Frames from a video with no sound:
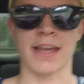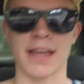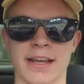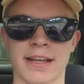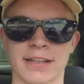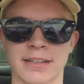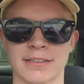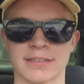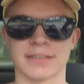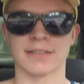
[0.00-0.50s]

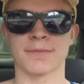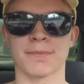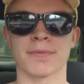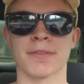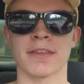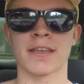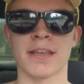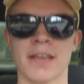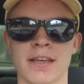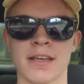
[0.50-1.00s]
is
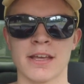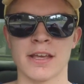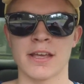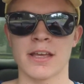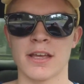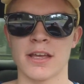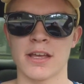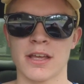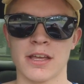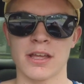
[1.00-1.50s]

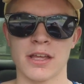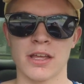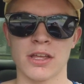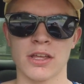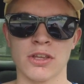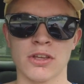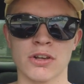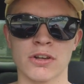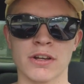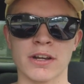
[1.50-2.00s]

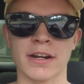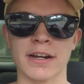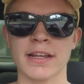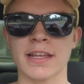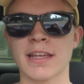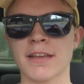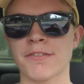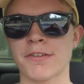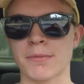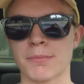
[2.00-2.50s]
you're gonna
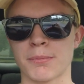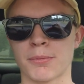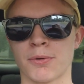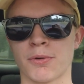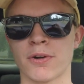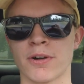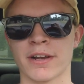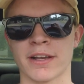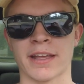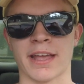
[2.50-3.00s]
give it
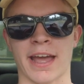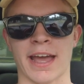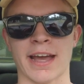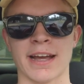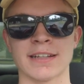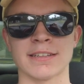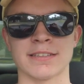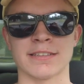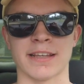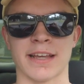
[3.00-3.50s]
more
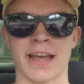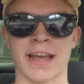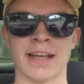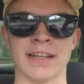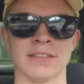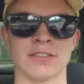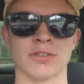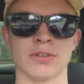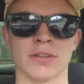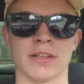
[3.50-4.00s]
gas
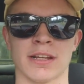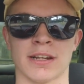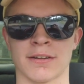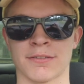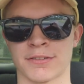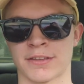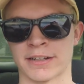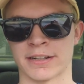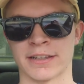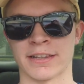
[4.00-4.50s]
as you let
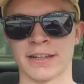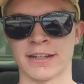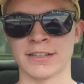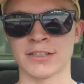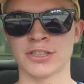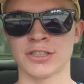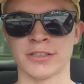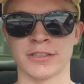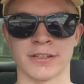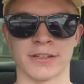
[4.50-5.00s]
off the
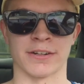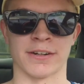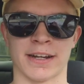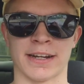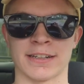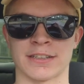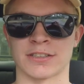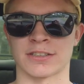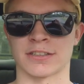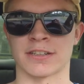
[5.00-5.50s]
clutch. You're
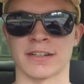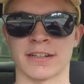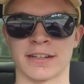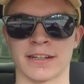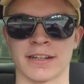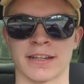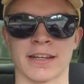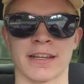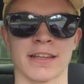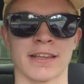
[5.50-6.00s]
not just
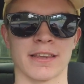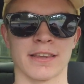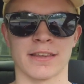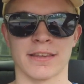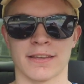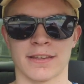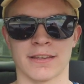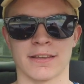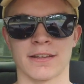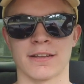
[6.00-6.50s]
gonna
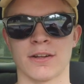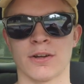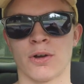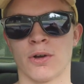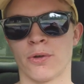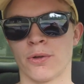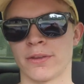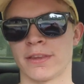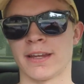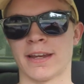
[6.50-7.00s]

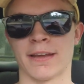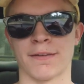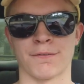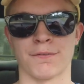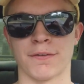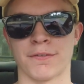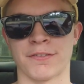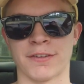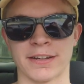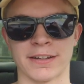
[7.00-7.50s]
hold it at
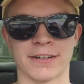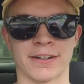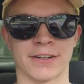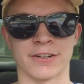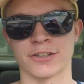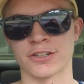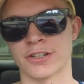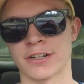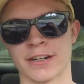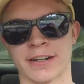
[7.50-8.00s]

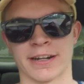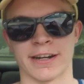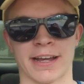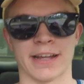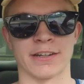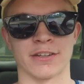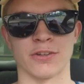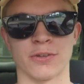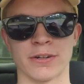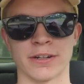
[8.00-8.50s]
1,500 and
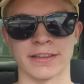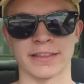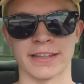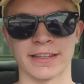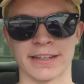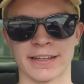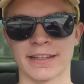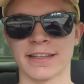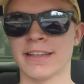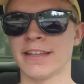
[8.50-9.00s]
not do
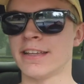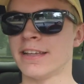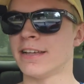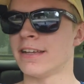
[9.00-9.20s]
anything.